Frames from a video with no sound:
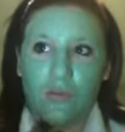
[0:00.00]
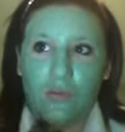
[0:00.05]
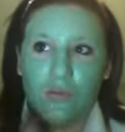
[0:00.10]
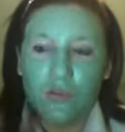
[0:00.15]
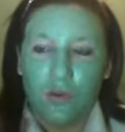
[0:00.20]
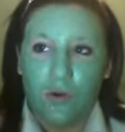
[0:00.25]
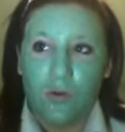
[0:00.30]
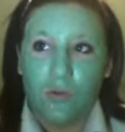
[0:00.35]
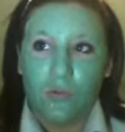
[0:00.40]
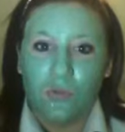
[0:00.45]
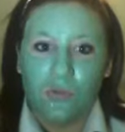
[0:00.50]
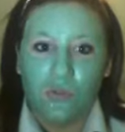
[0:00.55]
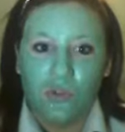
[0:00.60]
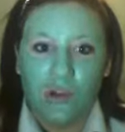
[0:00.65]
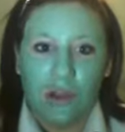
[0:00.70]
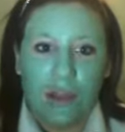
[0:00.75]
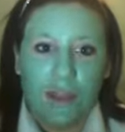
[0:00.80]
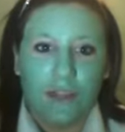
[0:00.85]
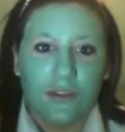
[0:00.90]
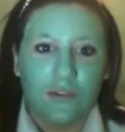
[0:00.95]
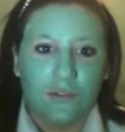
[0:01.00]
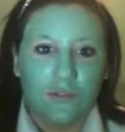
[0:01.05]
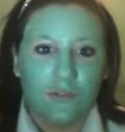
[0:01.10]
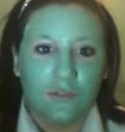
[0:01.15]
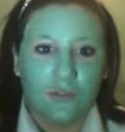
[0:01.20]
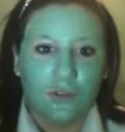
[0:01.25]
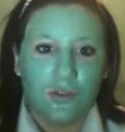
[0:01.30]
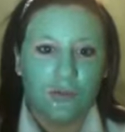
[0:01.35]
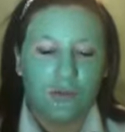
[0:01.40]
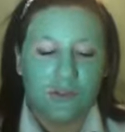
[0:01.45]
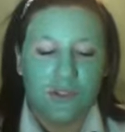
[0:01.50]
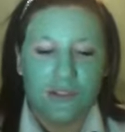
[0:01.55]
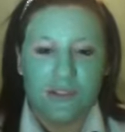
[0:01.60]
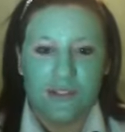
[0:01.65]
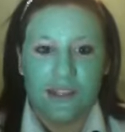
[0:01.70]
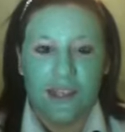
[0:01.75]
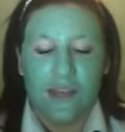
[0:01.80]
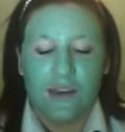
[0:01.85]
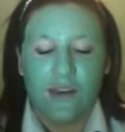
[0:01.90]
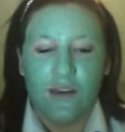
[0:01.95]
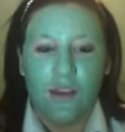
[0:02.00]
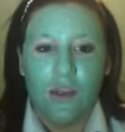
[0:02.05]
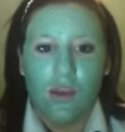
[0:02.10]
course, like course as in